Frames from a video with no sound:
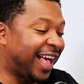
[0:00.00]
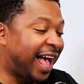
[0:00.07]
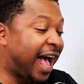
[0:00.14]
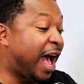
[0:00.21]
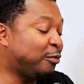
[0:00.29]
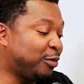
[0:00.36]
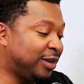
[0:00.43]

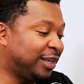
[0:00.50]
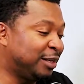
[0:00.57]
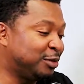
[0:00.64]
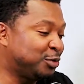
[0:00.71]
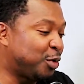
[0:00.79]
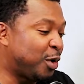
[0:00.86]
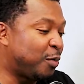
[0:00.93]
I really
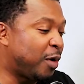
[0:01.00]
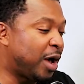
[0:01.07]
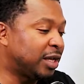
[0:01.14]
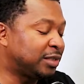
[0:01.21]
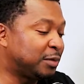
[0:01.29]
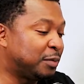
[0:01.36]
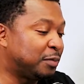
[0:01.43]
enjoyed
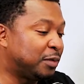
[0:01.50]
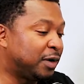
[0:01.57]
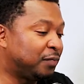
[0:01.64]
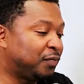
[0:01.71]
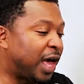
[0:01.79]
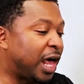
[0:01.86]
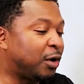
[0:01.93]
watching him, but
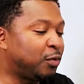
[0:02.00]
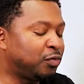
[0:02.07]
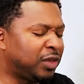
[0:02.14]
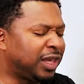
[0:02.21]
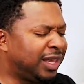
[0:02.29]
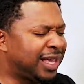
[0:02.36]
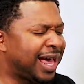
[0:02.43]
I don't
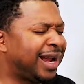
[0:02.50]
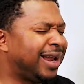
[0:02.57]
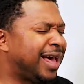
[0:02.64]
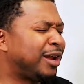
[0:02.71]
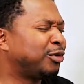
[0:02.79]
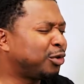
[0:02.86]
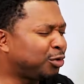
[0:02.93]
think he got a
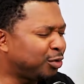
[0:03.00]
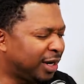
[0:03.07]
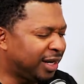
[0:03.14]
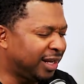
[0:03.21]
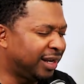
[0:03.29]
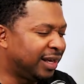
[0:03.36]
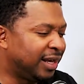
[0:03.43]
lot of
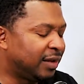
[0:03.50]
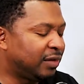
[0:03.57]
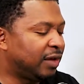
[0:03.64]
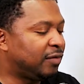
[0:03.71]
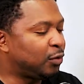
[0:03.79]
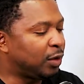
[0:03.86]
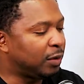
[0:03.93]
credit,
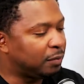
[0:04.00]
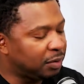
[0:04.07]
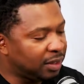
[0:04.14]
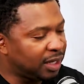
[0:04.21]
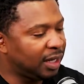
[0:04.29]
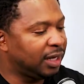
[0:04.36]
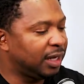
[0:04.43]
even though he
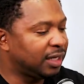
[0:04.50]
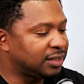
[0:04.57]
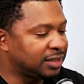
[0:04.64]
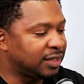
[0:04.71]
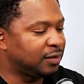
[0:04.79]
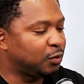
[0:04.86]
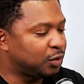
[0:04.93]
played
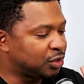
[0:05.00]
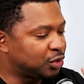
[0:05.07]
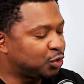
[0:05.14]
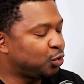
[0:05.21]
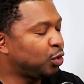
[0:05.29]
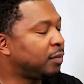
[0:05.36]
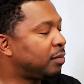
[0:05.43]
was
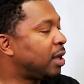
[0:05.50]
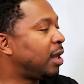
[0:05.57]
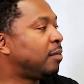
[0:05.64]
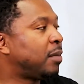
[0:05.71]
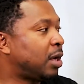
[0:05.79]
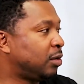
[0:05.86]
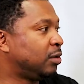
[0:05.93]
Troy
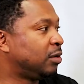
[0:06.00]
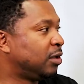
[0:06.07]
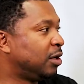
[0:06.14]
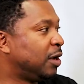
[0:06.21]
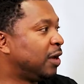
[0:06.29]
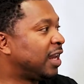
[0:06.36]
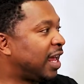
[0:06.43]
Palamal.
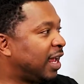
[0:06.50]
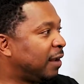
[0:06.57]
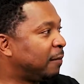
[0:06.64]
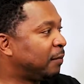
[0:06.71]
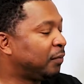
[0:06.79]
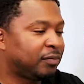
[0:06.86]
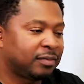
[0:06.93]
Like,
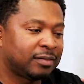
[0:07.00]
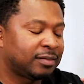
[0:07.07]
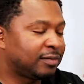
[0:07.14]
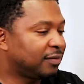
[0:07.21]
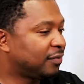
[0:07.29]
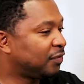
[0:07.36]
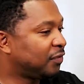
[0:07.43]

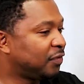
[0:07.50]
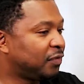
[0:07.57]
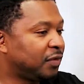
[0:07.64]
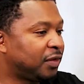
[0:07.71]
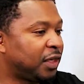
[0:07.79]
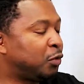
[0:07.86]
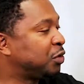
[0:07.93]

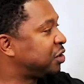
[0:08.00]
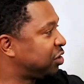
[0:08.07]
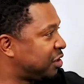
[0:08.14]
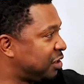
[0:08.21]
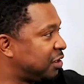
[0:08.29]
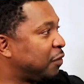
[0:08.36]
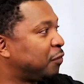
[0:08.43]
he was just
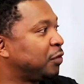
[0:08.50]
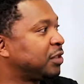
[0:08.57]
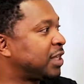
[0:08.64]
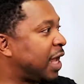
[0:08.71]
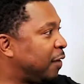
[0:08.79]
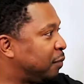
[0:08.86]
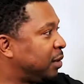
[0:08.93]
a different
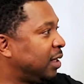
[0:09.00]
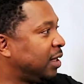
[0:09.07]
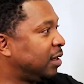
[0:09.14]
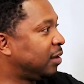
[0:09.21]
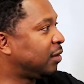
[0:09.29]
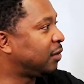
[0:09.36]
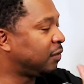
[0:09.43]
type
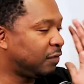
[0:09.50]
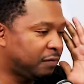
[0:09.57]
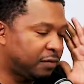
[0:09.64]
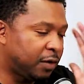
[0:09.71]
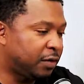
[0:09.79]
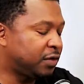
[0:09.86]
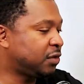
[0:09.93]
player.
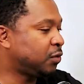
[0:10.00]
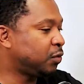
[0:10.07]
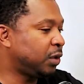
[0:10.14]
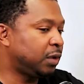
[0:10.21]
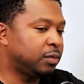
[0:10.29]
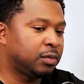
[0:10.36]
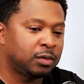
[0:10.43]
Very
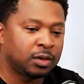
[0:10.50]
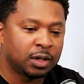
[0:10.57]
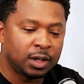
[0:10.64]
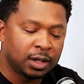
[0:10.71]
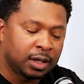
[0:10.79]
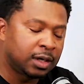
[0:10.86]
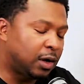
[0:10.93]
cerebral,
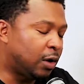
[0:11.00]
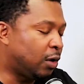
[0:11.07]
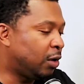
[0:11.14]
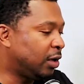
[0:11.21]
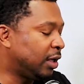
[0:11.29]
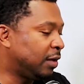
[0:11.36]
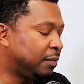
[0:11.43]

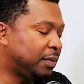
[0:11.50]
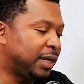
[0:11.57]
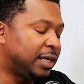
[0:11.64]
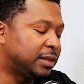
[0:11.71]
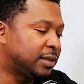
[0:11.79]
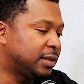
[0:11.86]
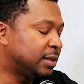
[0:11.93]
all in
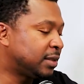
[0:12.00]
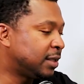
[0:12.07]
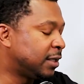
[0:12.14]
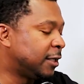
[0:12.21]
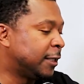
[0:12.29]
places.